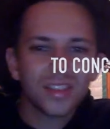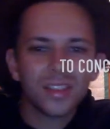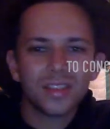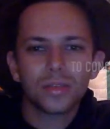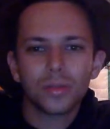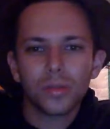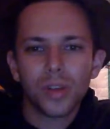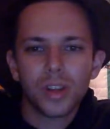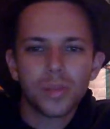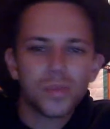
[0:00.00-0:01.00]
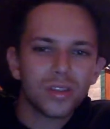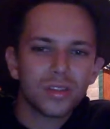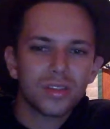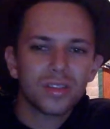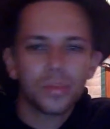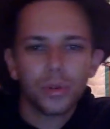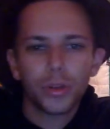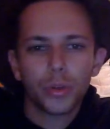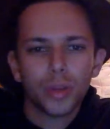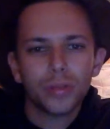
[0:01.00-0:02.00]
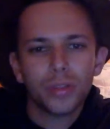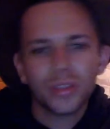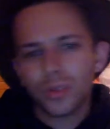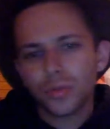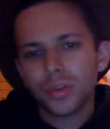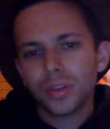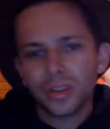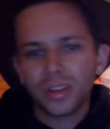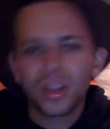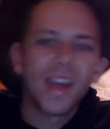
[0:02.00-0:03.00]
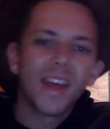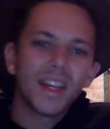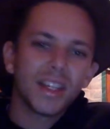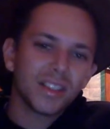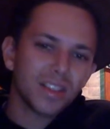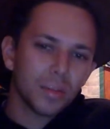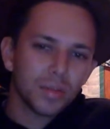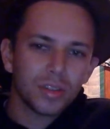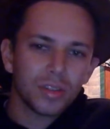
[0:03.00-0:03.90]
is a tool that can be used to support 21st century learning in the subjects